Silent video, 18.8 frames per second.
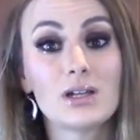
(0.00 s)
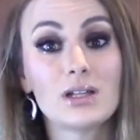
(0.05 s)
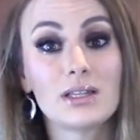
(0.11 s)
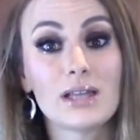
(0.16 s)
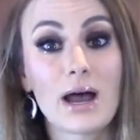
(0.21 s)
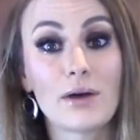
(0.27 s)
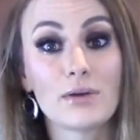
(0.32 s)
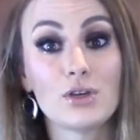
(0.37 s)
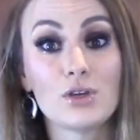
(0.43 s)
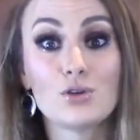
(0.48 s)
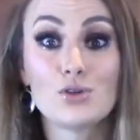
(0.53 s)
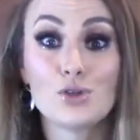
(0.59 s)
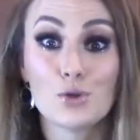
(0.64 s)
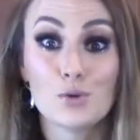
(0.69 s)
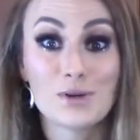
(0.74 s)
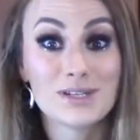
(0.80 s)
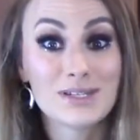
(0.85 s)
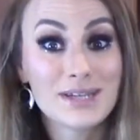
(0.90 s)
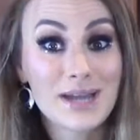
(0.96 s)
allow you
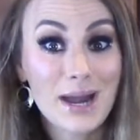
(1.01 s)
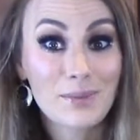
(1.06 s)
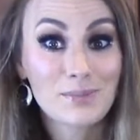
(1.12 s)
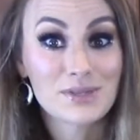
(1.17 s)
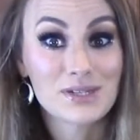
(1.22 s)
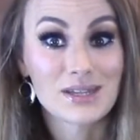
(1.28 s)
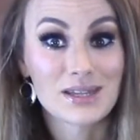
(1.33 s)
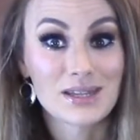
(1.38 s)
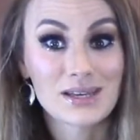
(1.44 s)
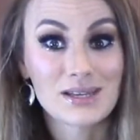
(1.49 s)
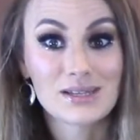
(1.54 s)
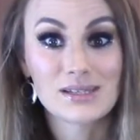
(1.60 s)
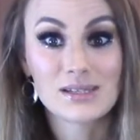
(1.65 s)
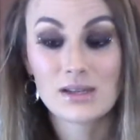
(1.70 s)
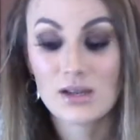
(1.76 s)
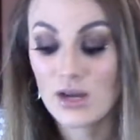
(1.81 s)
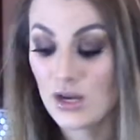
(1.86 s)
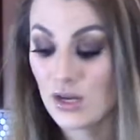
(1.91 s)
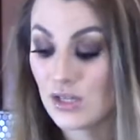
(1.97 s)
to adapt to
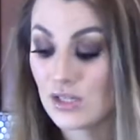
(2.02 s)
this.